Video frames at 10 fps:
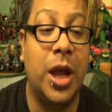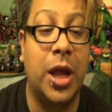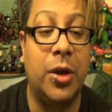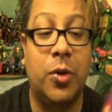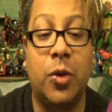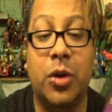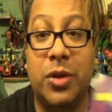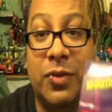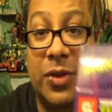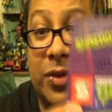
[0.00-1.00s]
And of
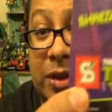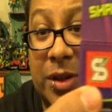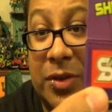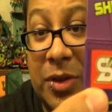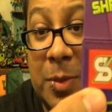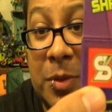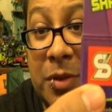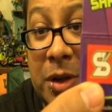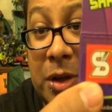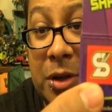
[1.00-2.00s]
course, if you see this symbol
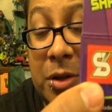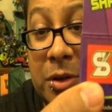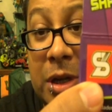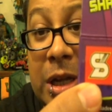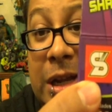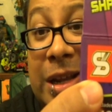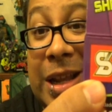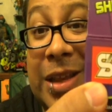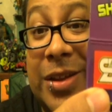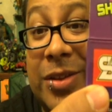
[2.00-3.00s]
right here,
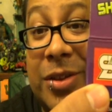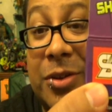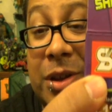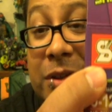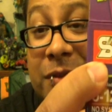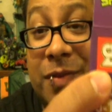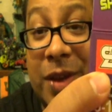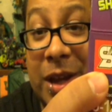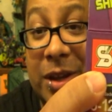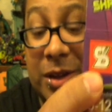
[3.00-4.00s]
that's considered as
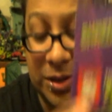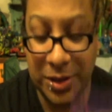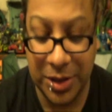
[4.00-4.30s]
fake.